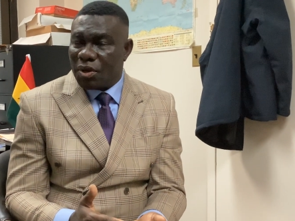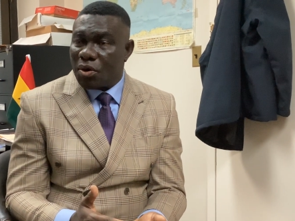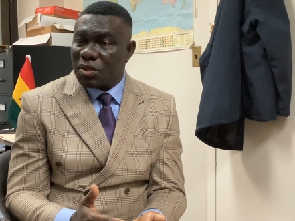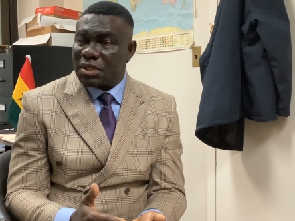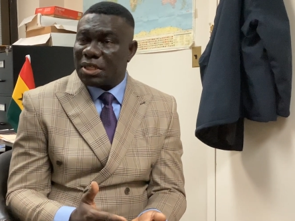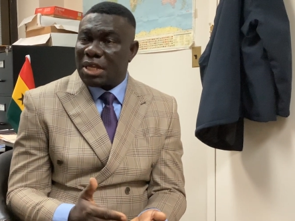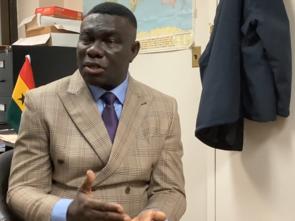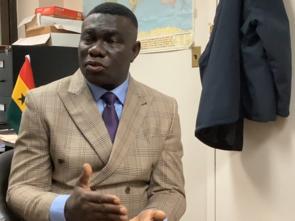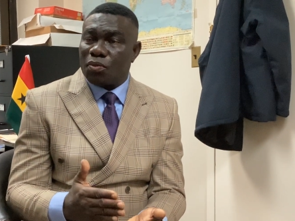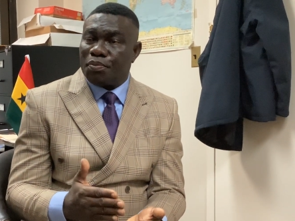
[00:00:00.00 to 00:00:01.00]
Because it
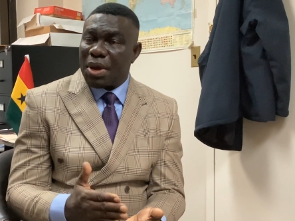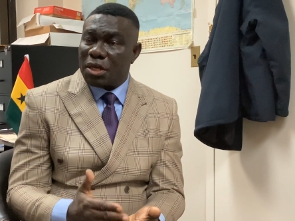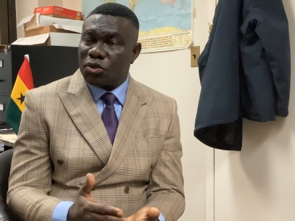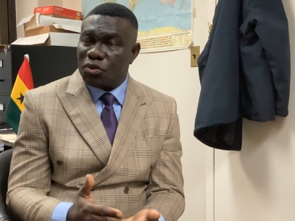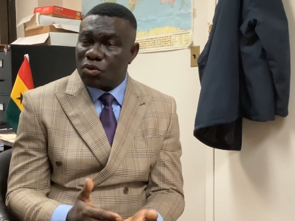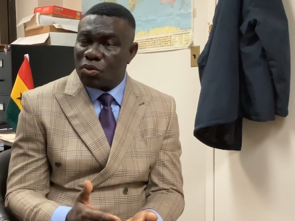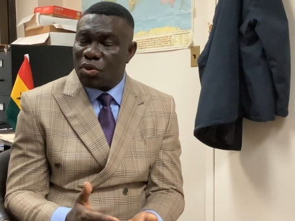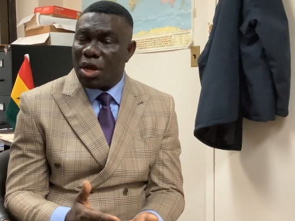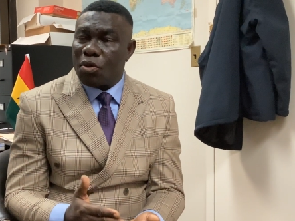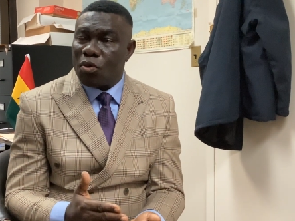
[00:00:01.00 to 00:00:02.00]
has to pass through
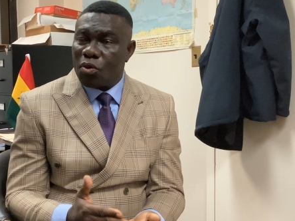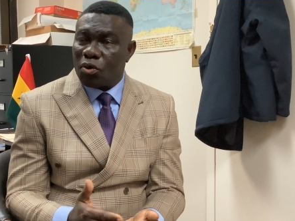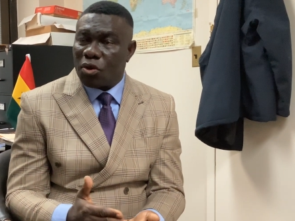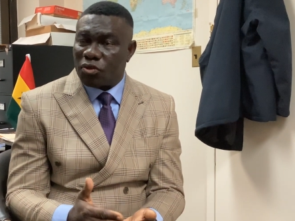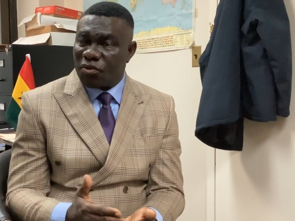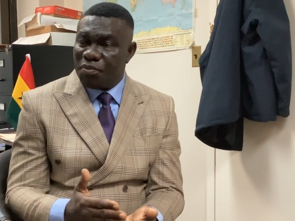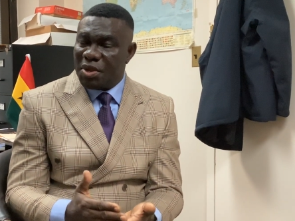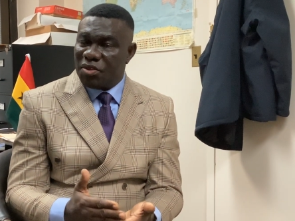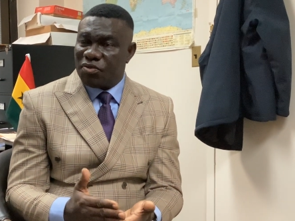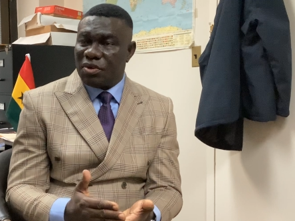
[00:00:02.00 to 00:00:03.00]
a whole lot of
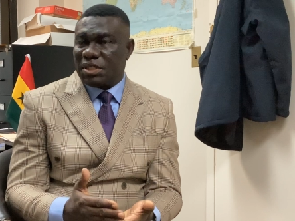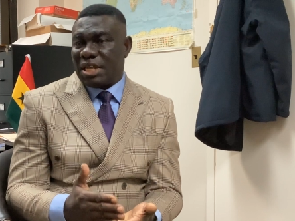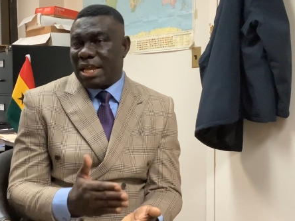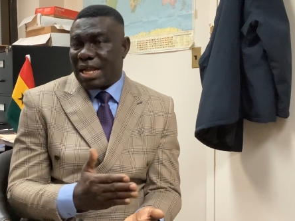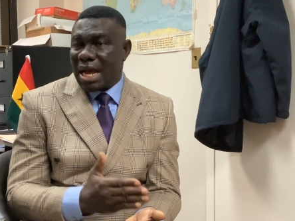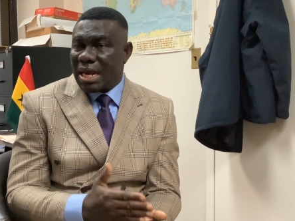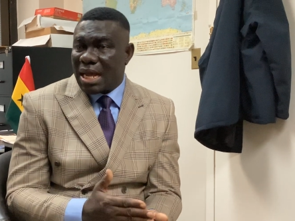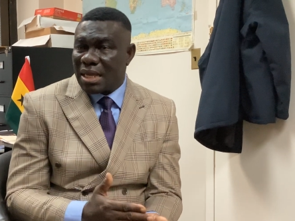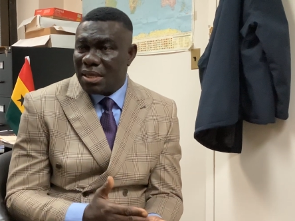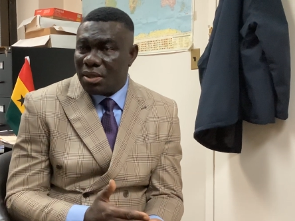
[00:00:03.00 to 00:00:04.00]
ministries in Ghana
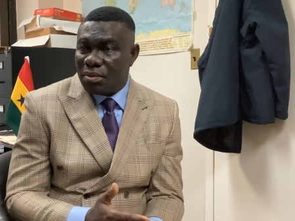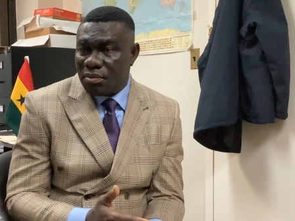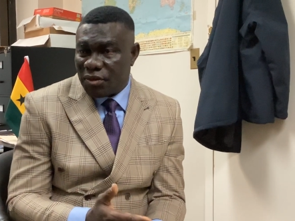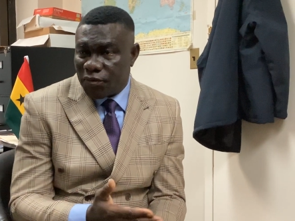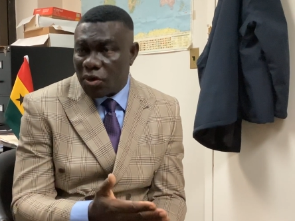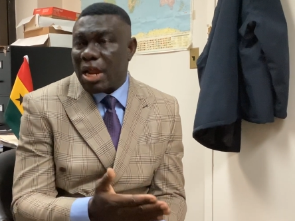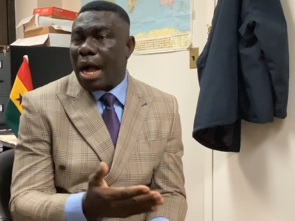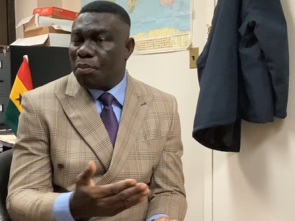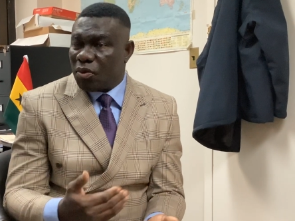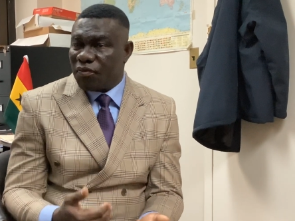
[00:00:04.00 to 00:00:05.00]
before the
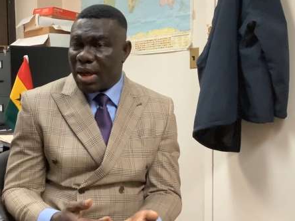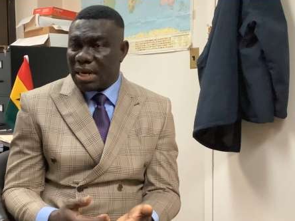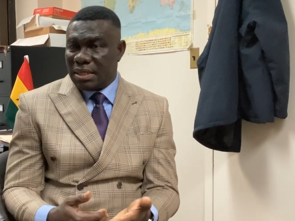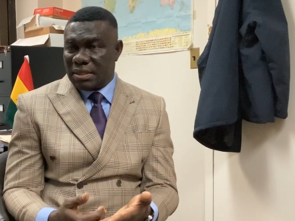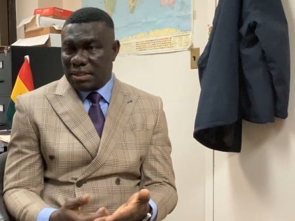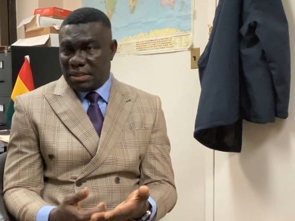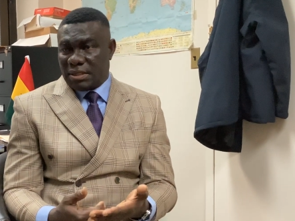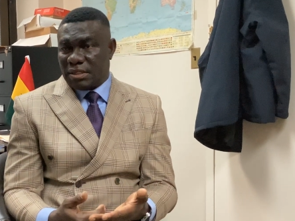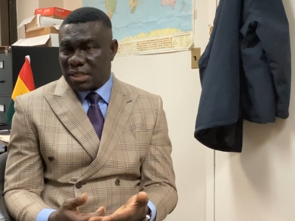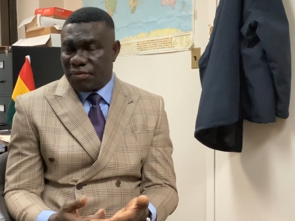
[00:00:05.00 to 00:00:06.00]
approval
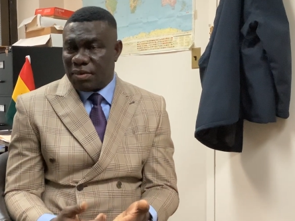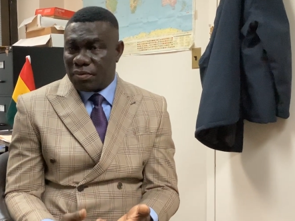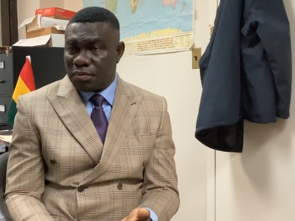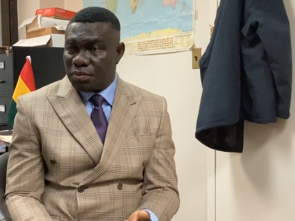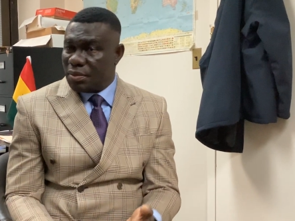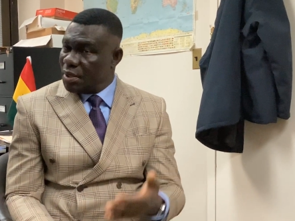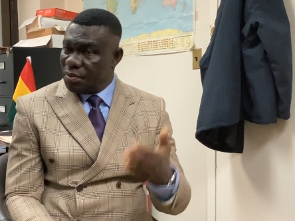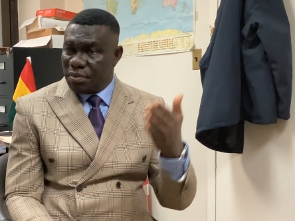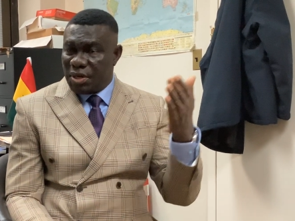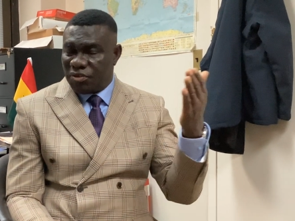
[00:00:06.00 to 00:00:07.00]
is given.
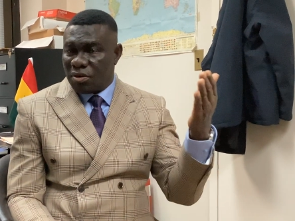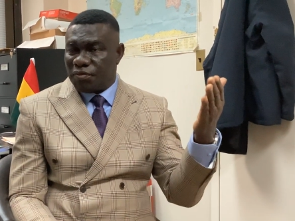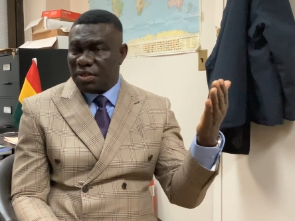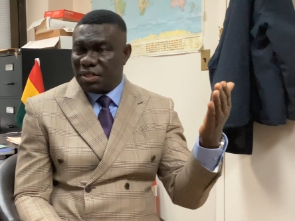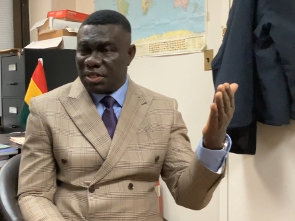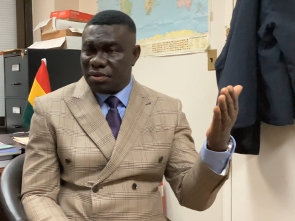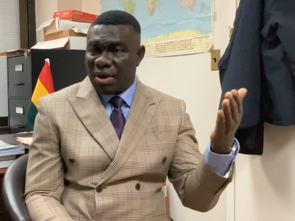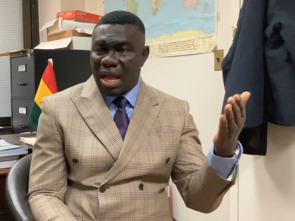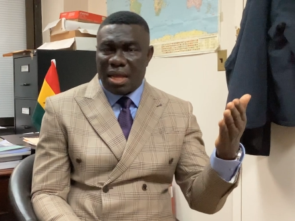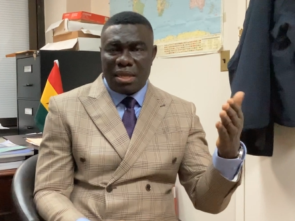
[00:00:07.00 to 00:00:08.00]
Ministry of
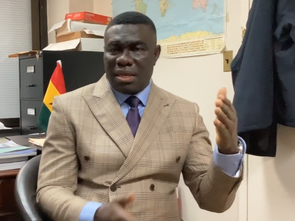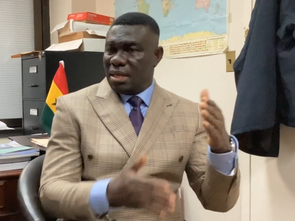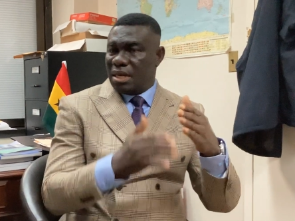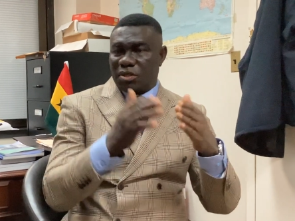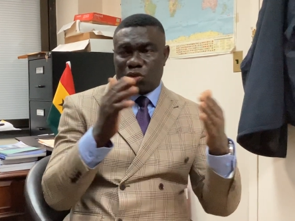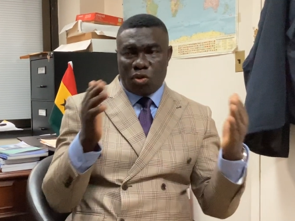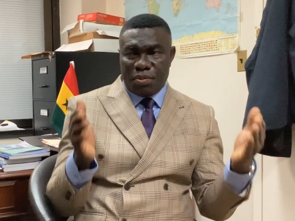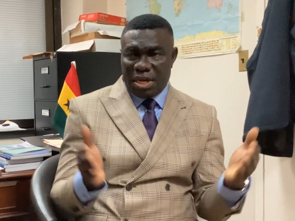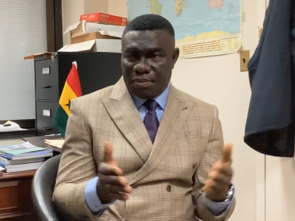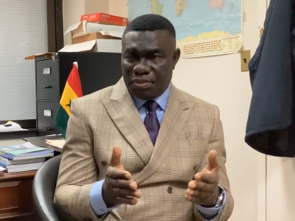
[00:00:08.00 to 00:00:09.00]
Interior and then so
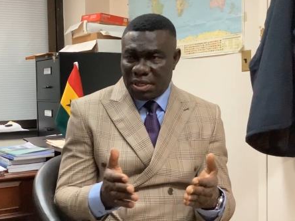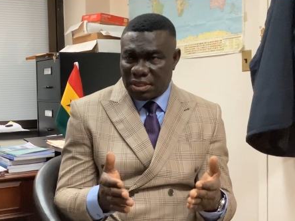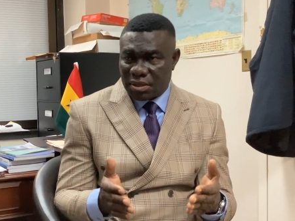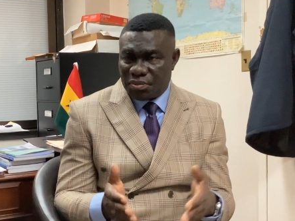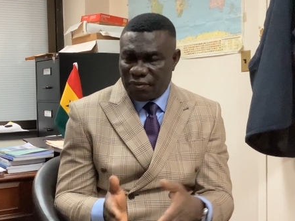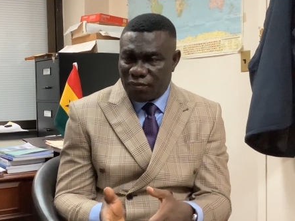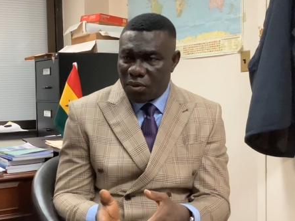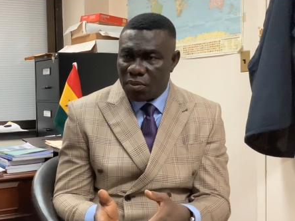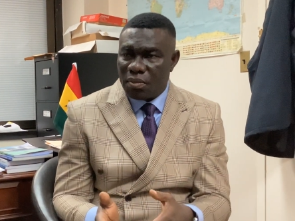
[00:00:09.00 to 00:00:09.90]
many places before.